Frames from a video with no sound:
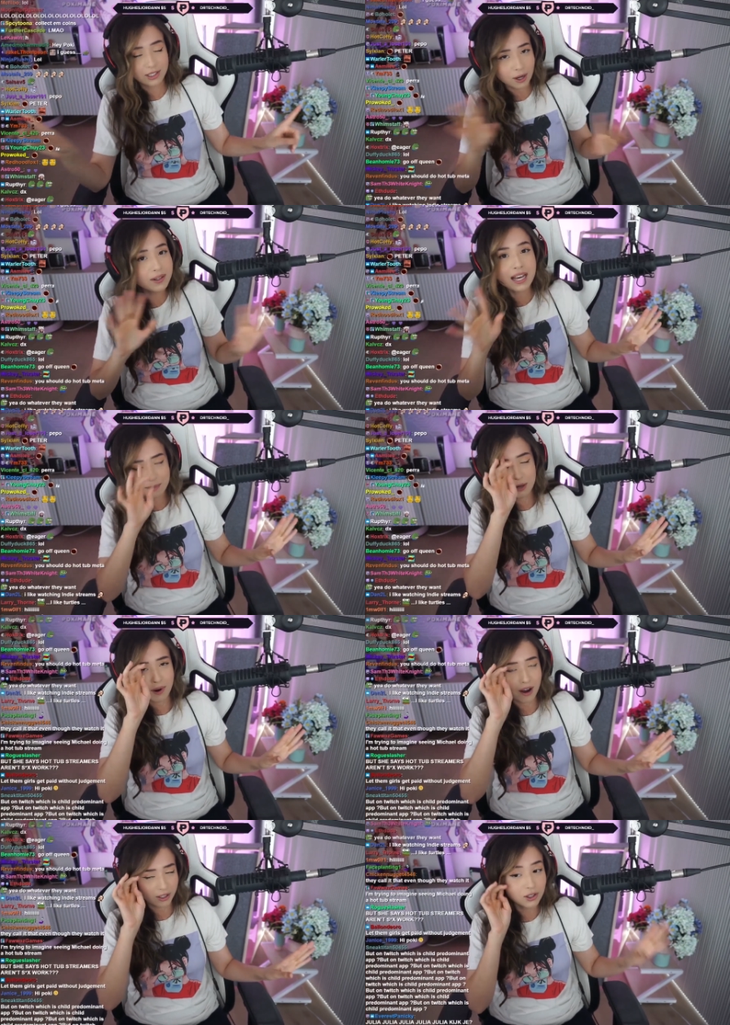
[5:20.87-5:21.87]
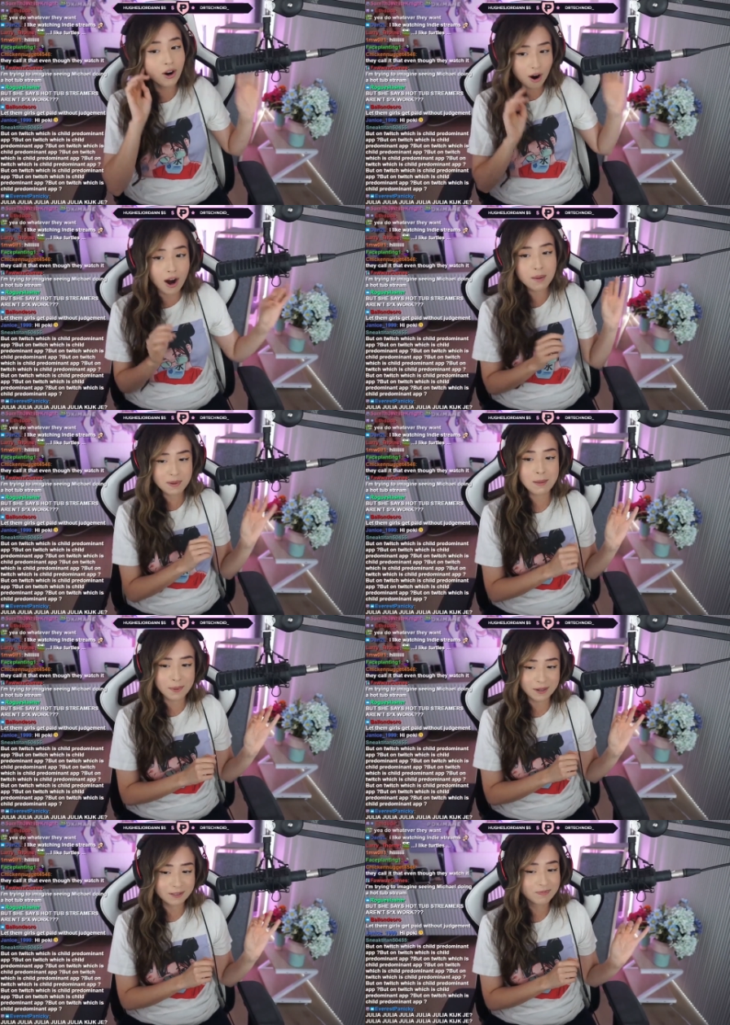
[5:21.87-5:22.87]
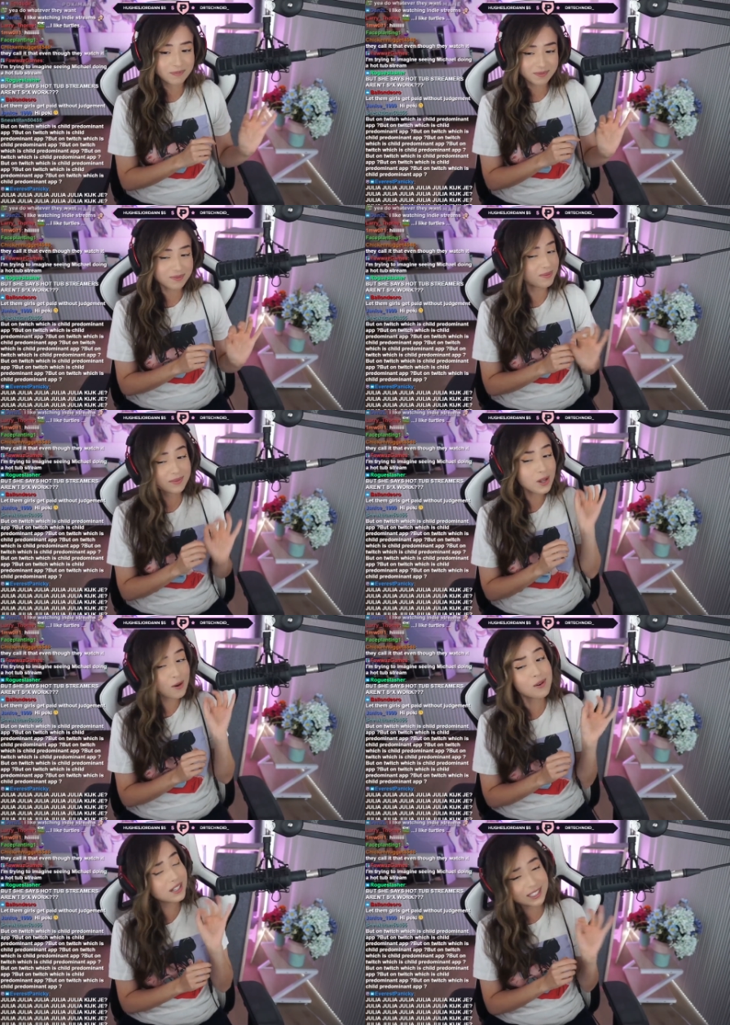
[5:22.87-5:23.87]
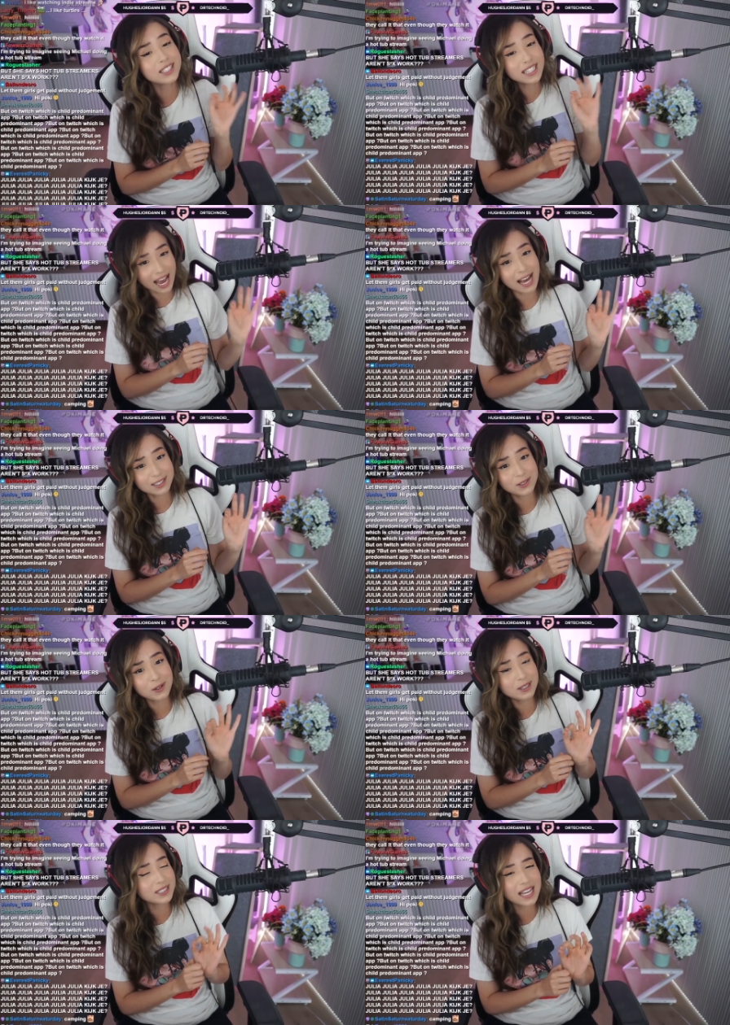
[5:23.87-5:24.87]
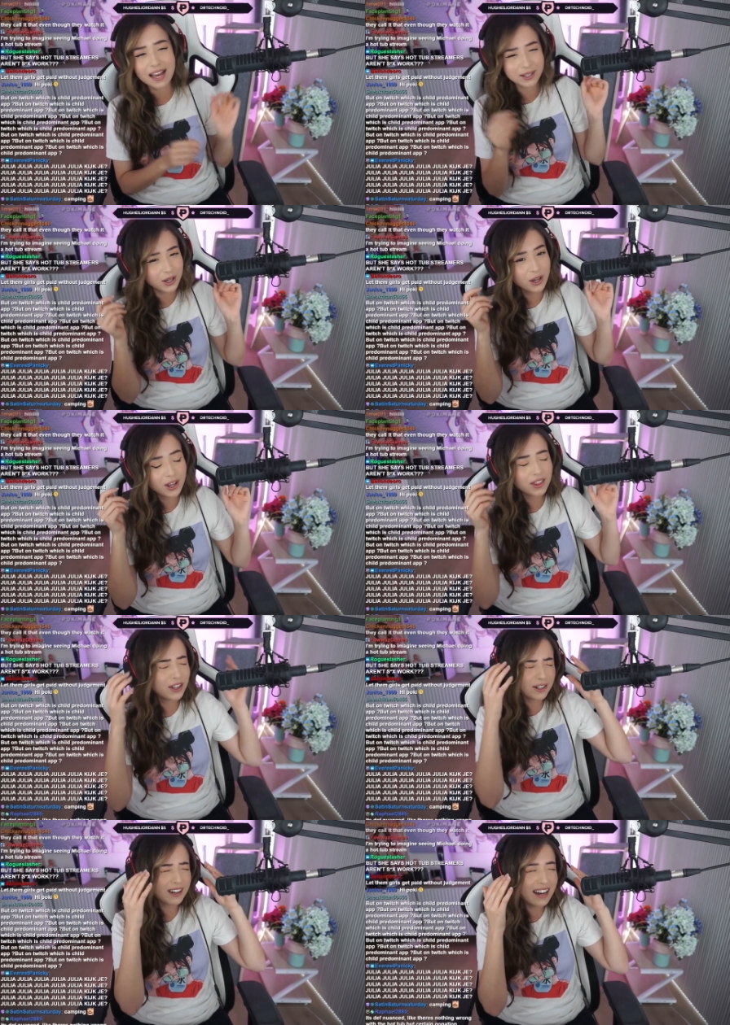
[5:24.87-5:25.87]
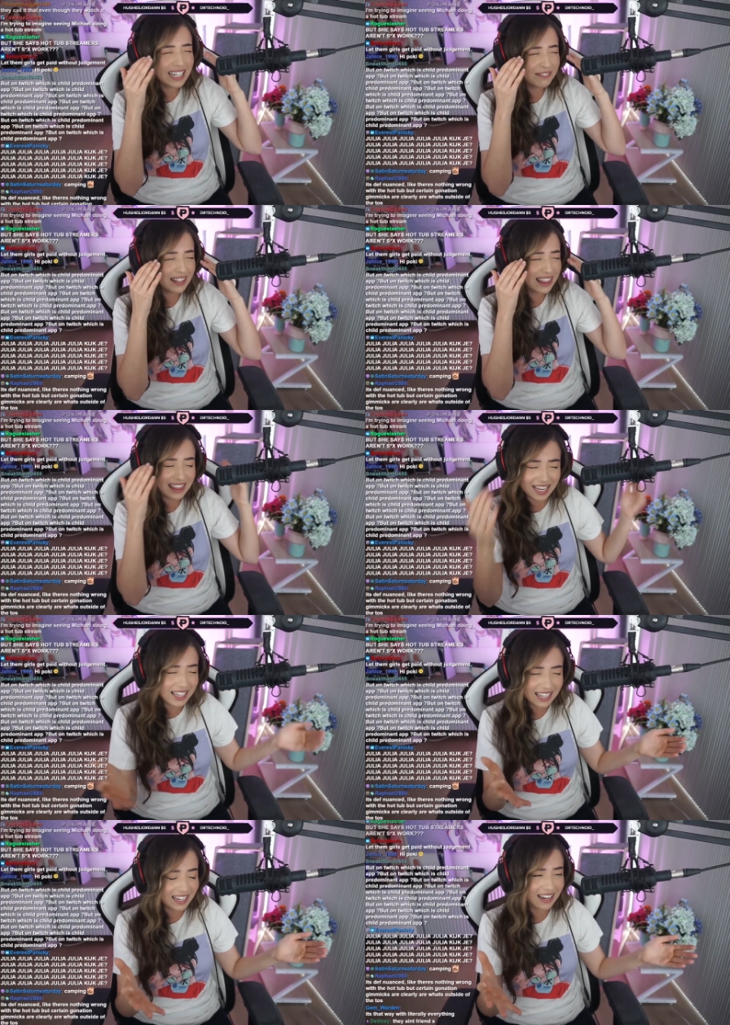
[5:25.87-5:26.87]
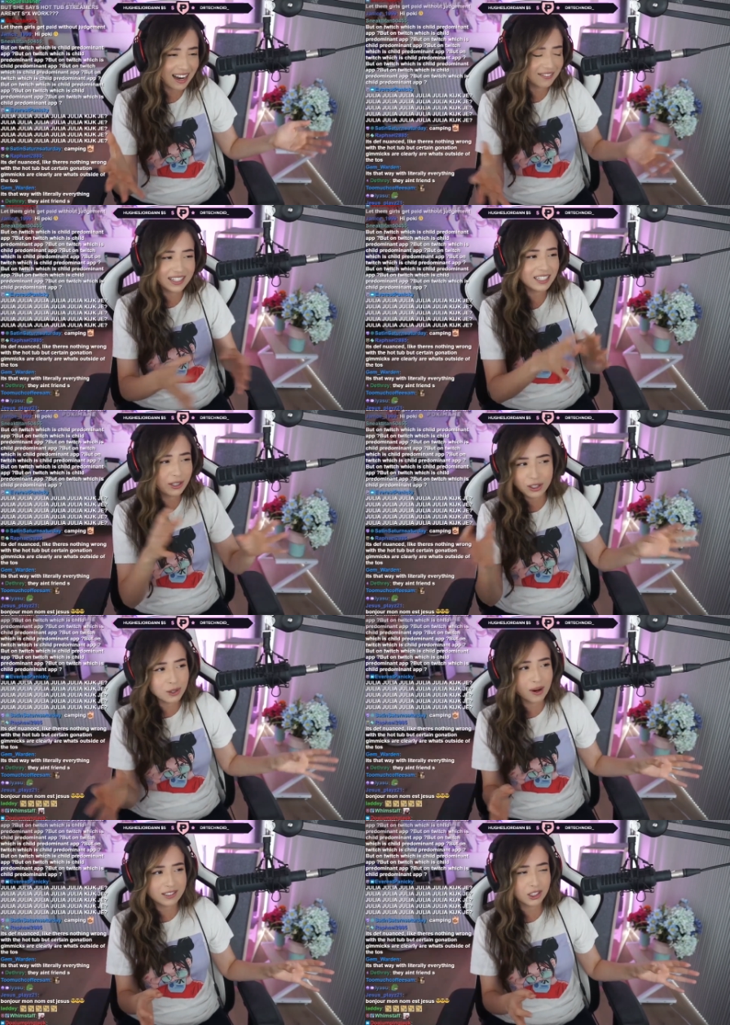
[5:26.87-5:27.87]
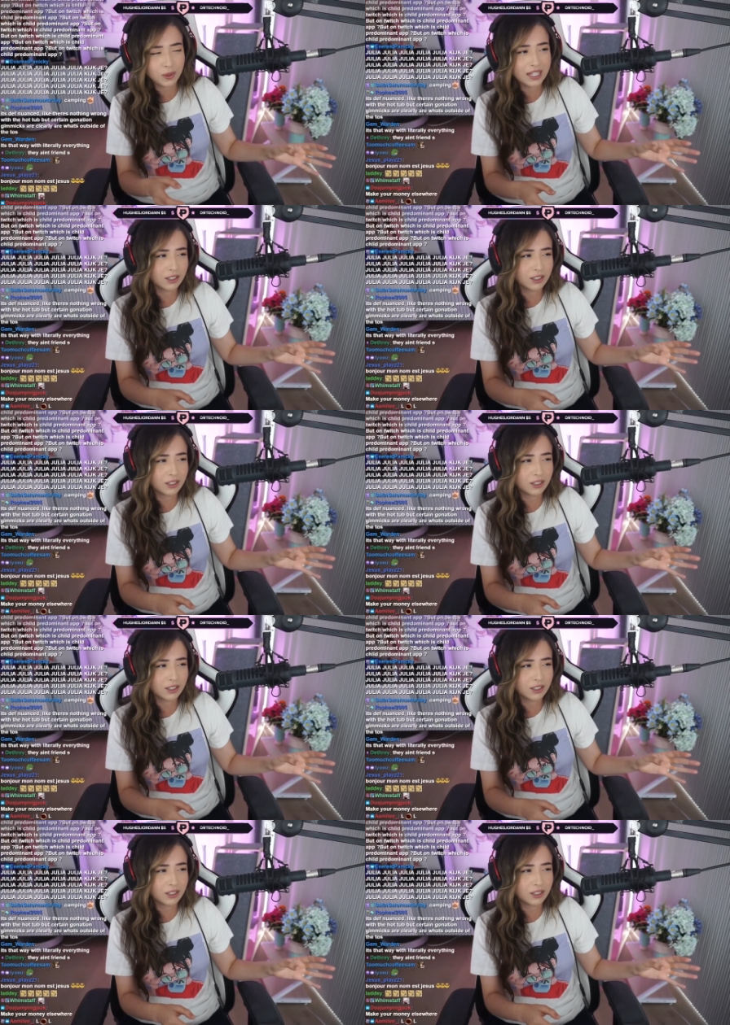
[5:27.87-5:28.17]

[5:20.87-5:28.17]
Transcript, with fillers: Don't get me wrong. There are people who are just assholes and they're not even thinking of it in a nuanced way.